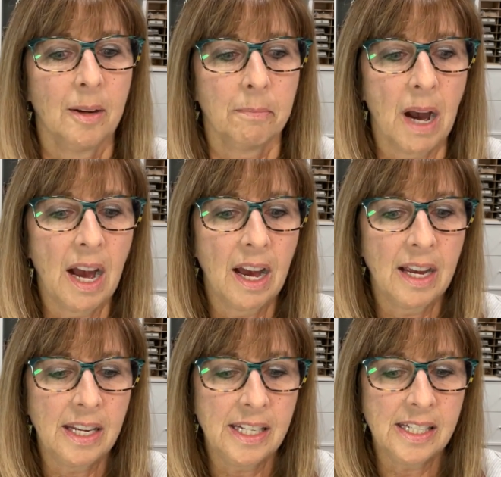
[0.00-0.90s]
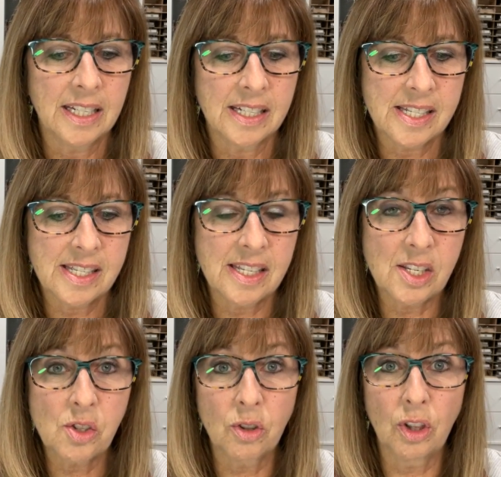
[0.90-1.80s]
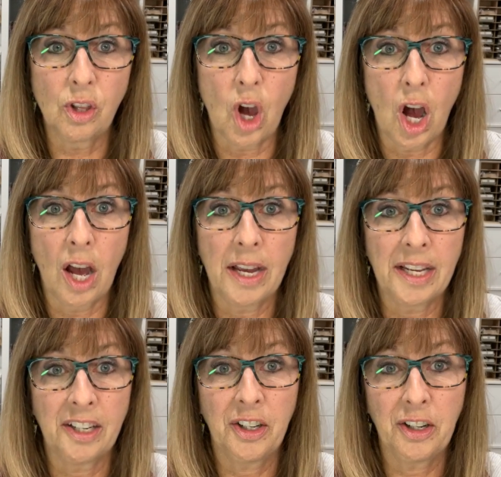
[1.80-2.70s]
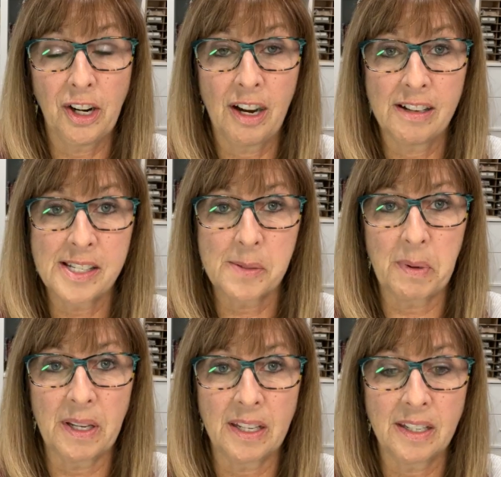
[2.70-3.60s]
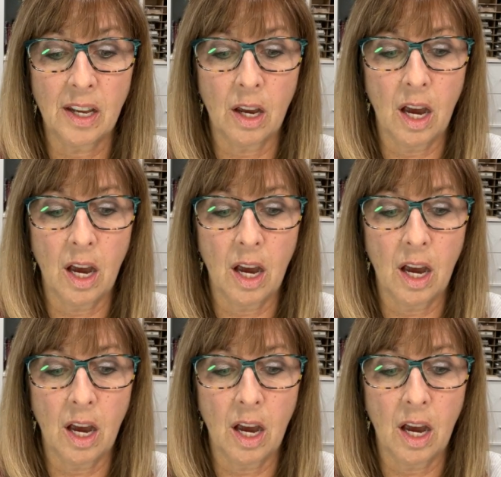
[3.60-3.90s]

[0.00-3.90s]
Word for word: my sister-in-law and her husband